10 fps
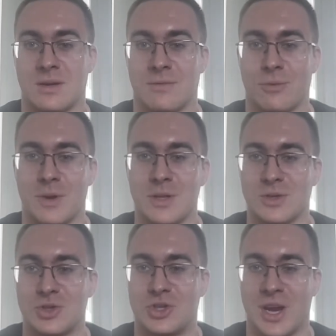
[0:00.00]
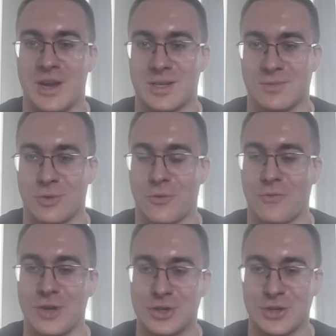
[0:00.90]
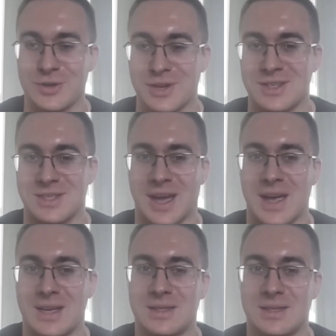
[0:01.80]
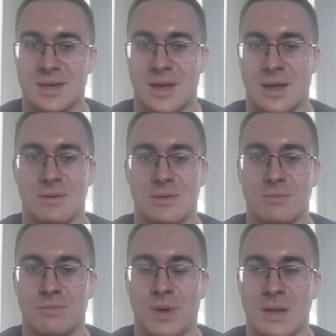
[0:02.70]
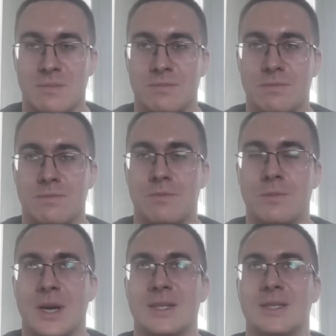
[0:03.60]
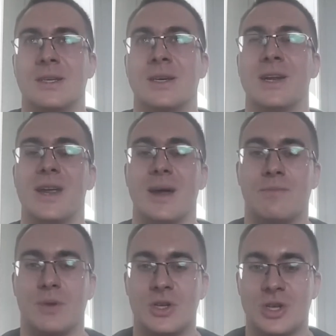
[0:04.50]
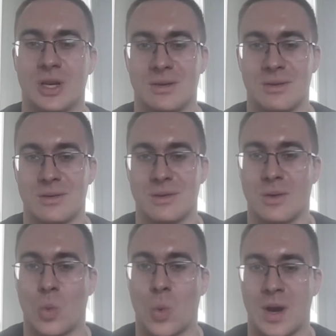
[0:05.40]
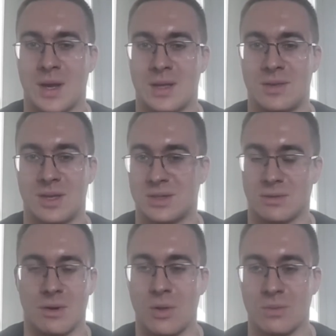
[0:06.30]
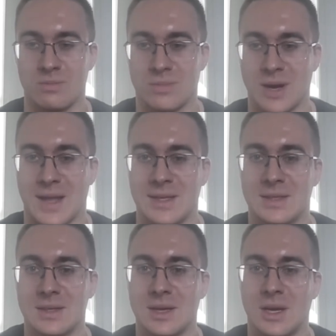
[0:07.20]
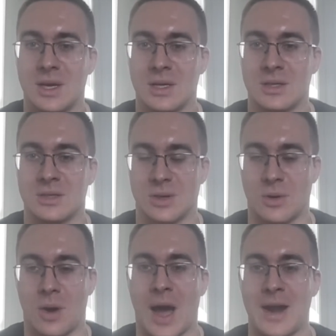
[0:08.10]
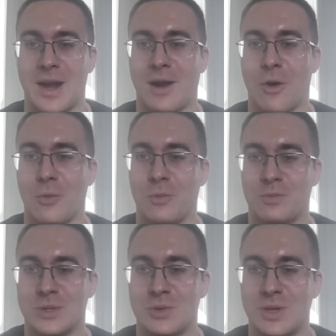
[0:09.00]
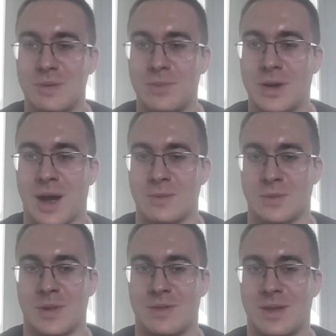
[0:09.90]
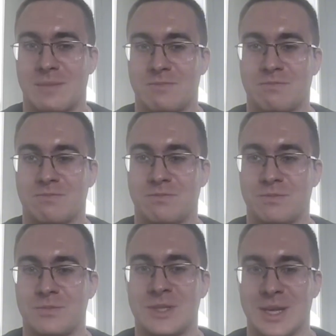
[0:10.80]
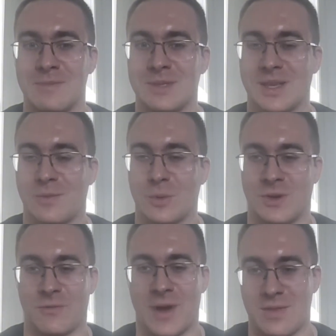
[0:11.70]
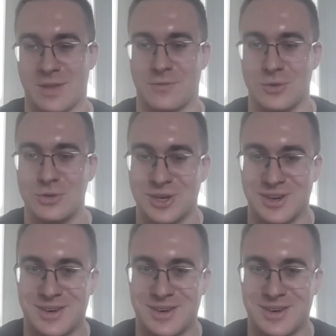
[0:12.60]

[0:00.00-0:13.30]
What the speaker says: for being so generous, for your vision, insights, and you paint pretty clear picture of where this all headed. So I really hope SQD becomes one of the teams that will define that future.